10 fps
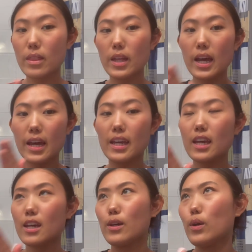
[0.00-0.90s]
then I
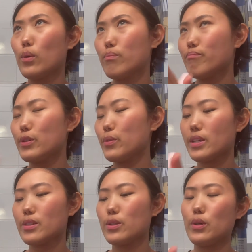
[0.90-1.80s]
do
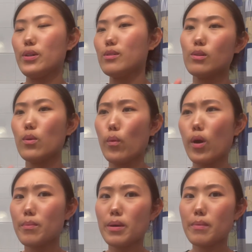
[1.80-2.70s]
this to
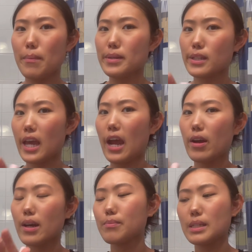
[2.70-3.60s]
warm up my
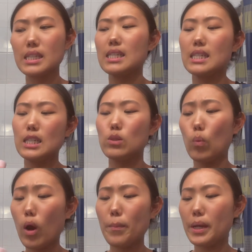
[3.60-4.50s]
mascara because it needs
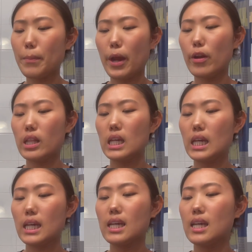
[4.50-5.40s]
warming
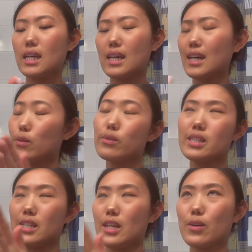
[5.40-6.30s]
apparently. I don't really
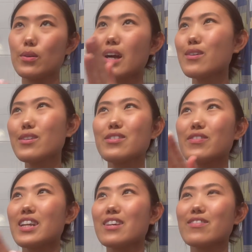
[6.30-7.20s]
know. I don't know if any of